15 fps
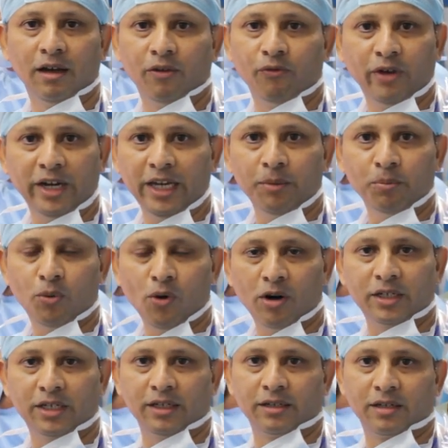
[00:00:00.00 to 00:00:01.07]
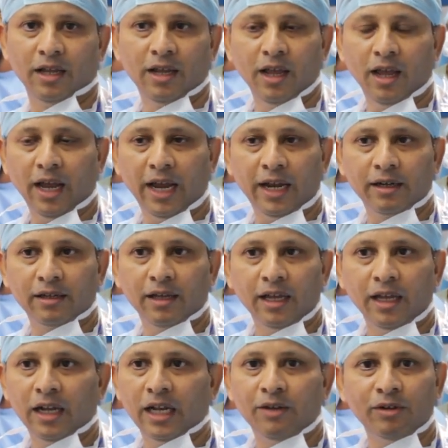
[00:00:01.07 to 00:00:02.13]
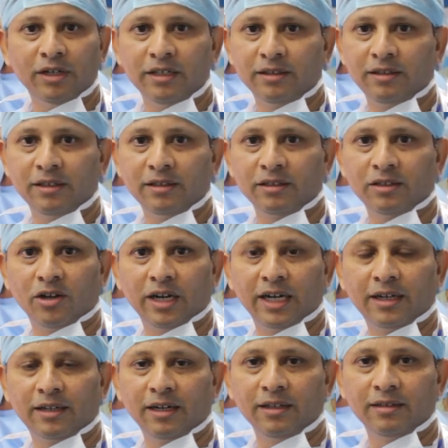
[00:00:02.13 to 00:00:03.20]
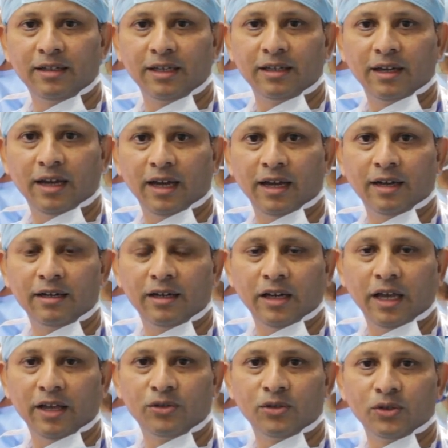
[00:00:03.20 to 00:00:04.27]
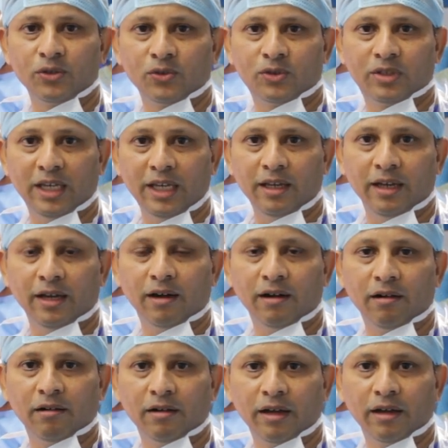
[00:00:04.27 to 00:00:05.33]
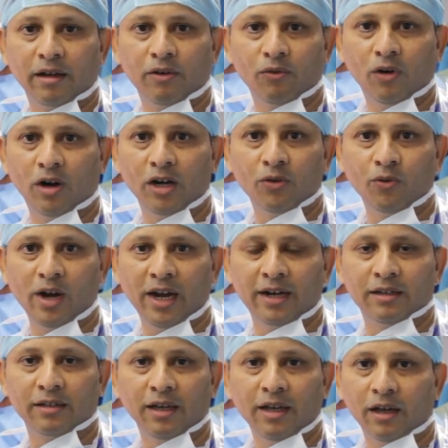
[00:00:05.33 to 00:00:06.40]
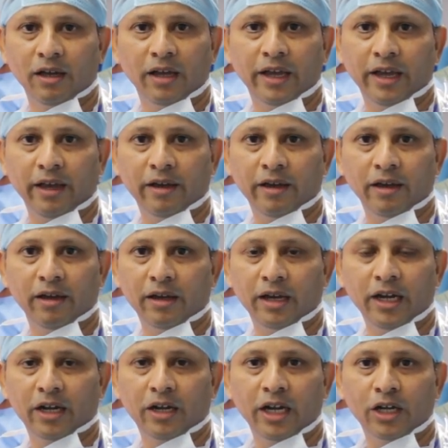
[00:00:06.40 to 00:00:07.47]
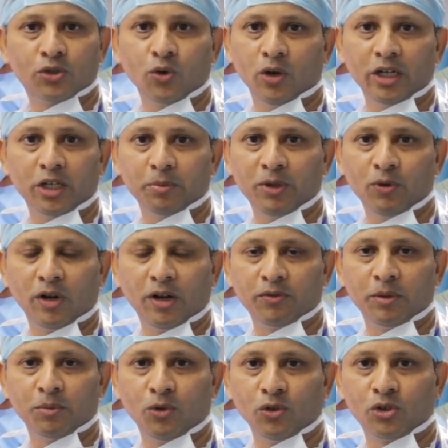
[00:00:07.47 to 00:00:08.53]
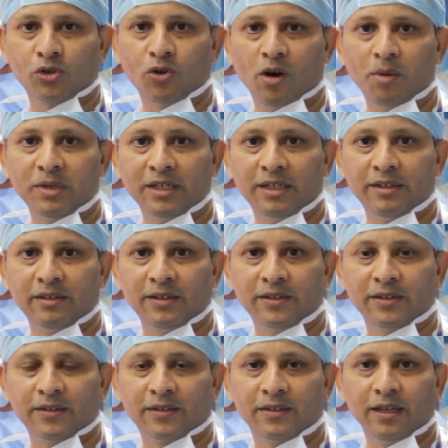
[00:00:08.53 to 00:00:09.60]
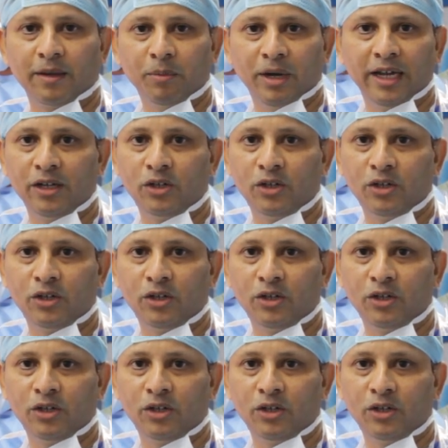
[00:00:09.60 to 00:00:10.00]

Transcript: very important. And liver diseases are increasing, and as you see worldwide, it's going to be one of the most common diseases by